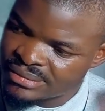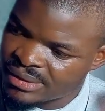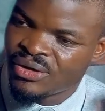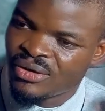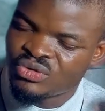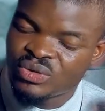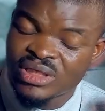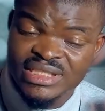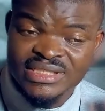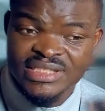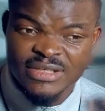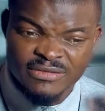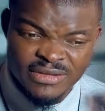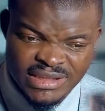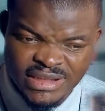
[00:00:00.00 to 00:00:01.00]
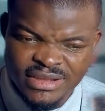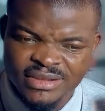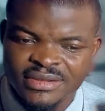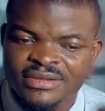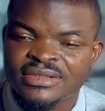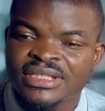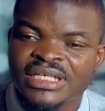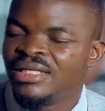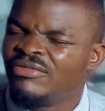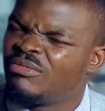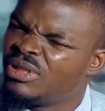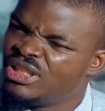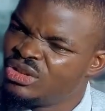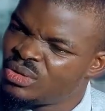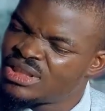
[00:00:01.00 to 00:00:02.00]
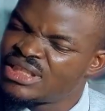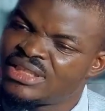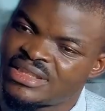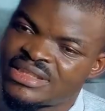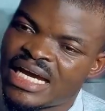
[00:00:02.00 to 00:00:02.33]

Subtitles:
or 2017, they've been using it,